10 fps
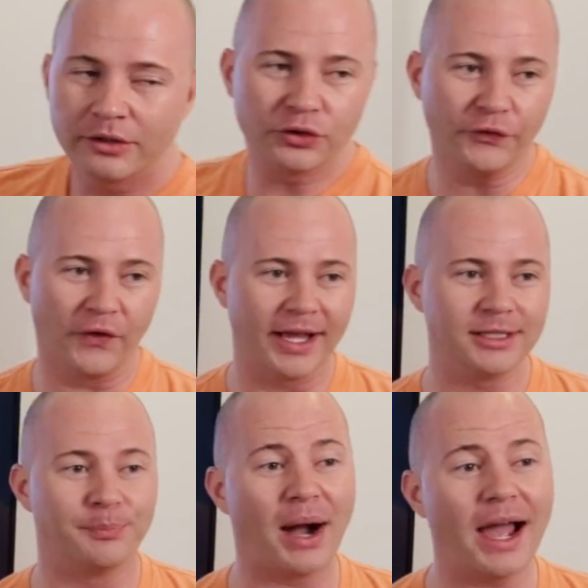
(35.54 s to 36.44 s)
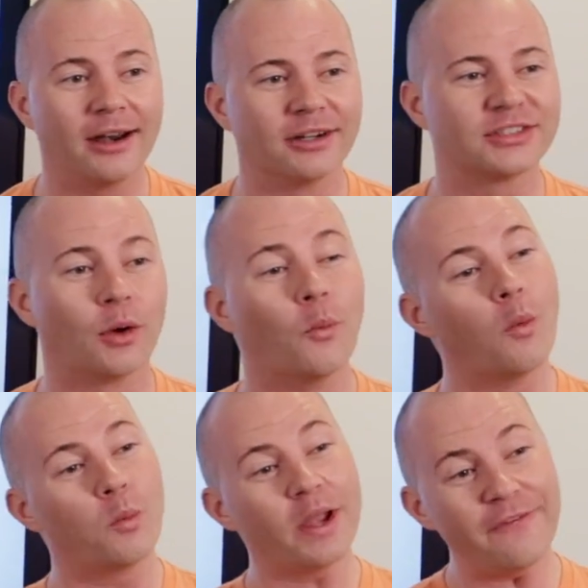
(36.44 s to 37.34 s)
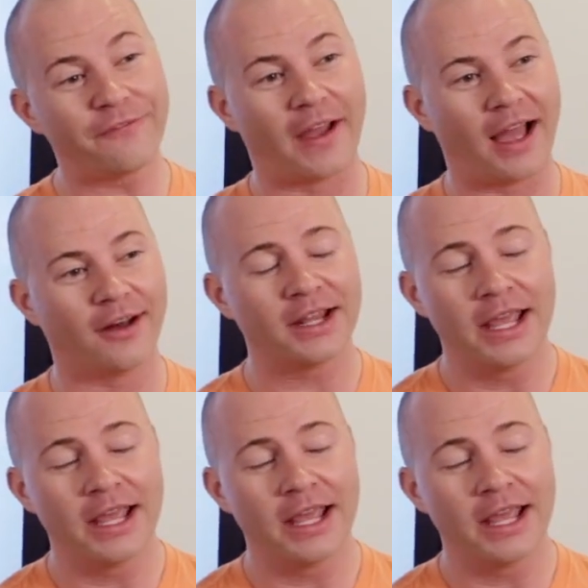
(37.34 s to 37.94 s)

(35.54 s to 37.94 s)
to find buyers that what we found